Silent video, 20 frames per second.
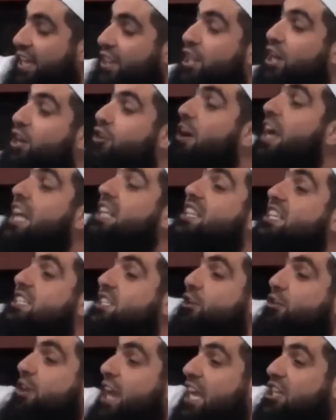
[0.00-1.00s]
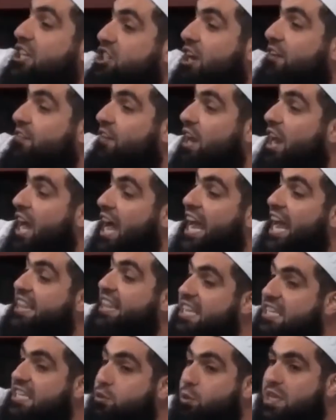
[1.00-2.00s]
the greatest creation of Allah, and
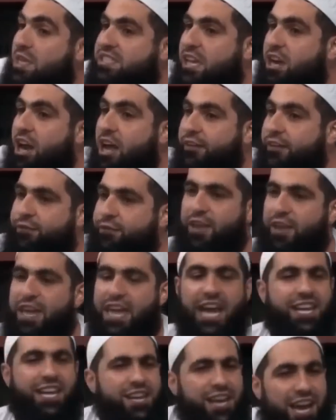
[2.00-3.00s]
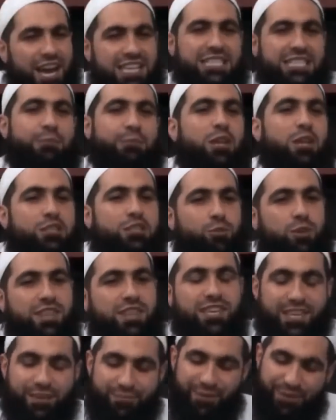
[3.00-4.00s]
this was the life, you know, and sometimes we
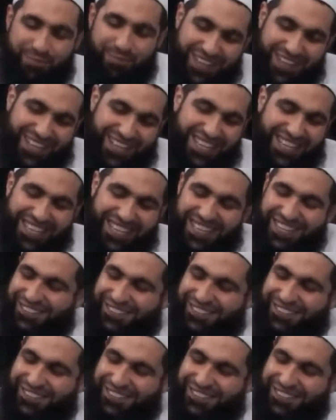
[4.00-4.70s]
think, you know, brother,